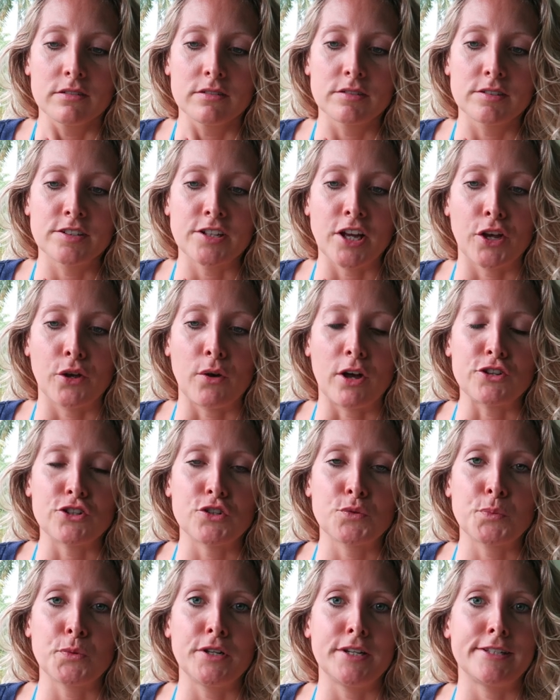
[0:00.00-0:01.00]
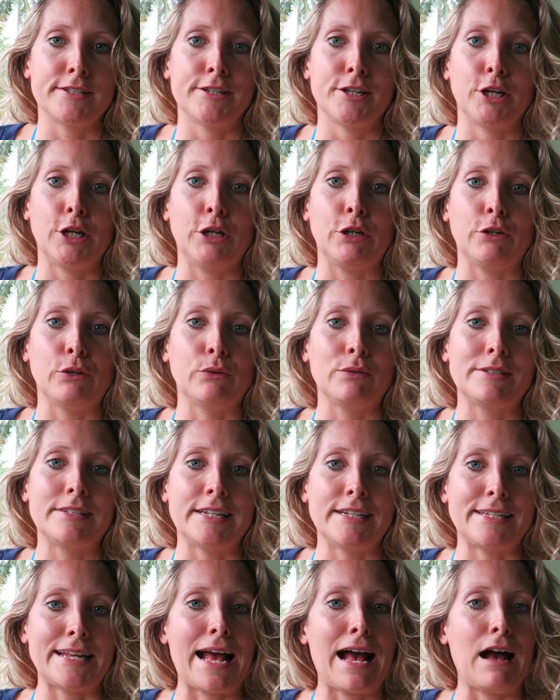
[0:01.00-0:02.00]
So I just wanted to
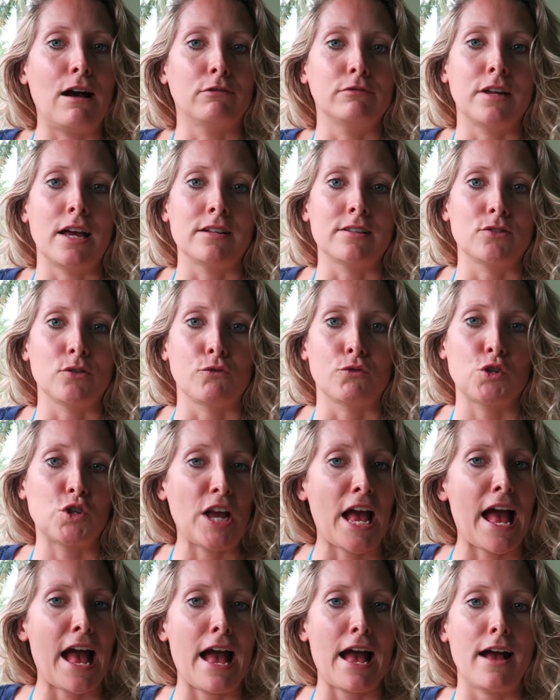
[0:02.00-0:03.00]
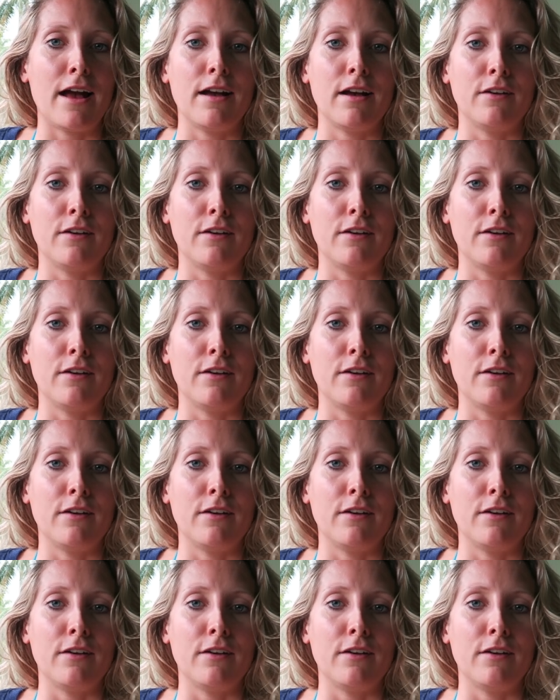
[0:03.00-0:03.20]
sit down and sort of share